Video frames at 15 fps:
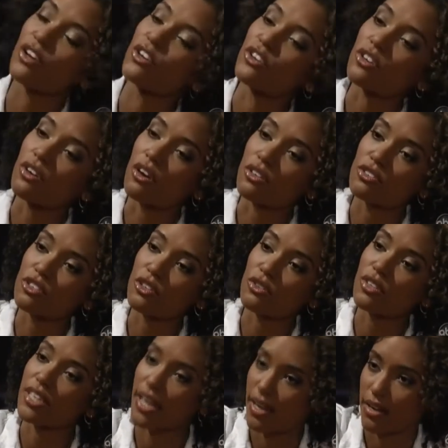You're also
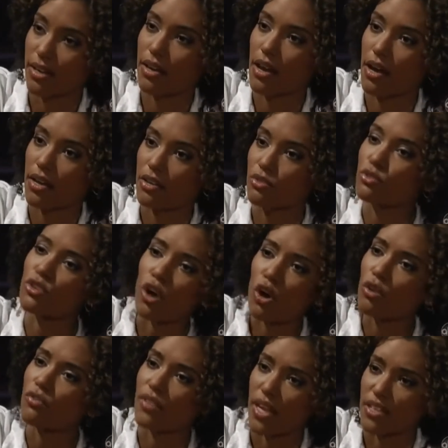the kind of guy who's
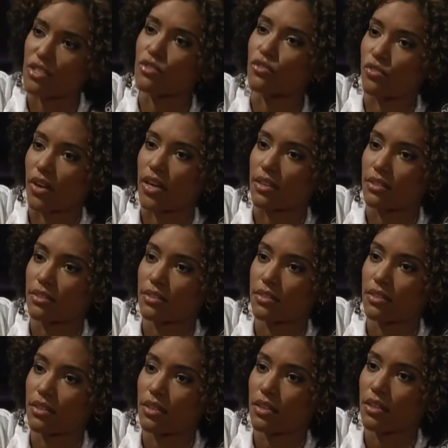all flash and fun
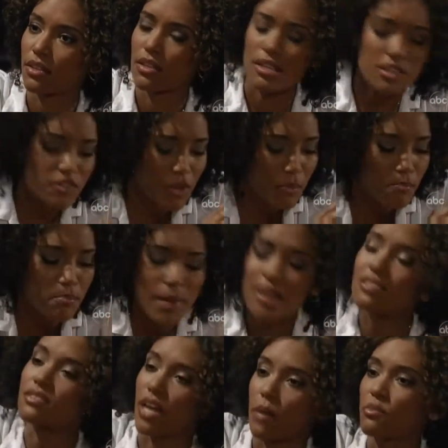the
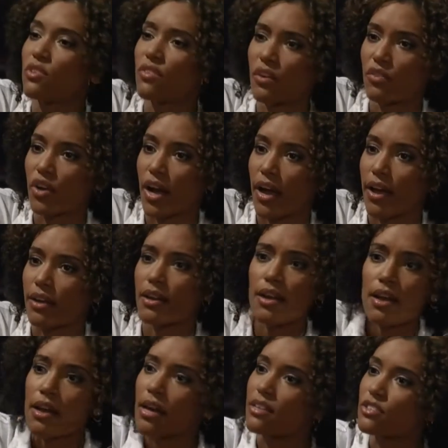best time you've ever had
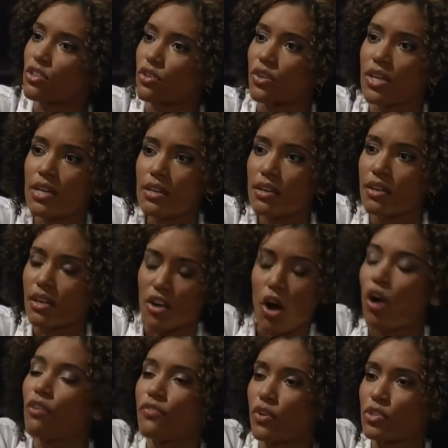until it
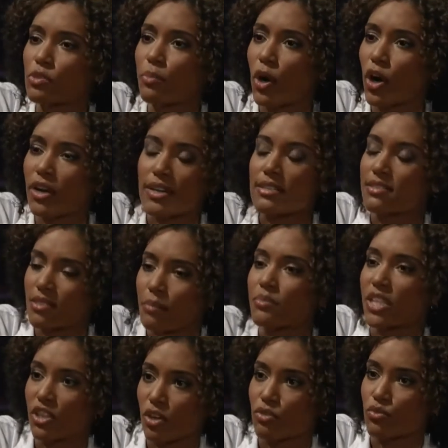all falls apart and
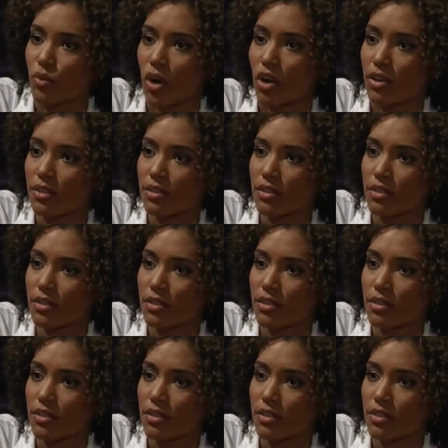something goes wrong.